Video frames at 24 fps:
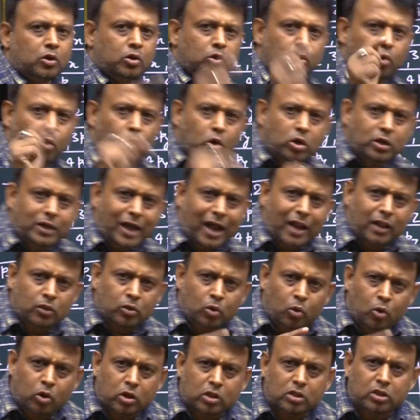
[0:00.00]
total
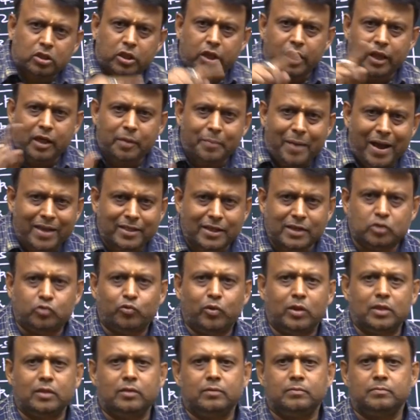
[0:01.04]
node 3 minus
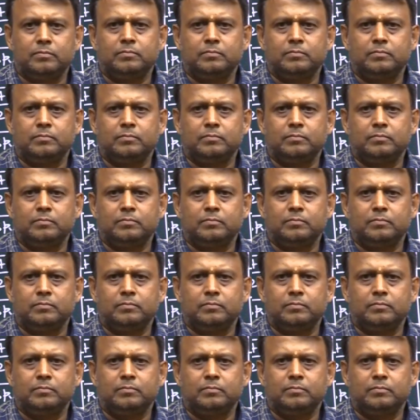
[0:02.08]
1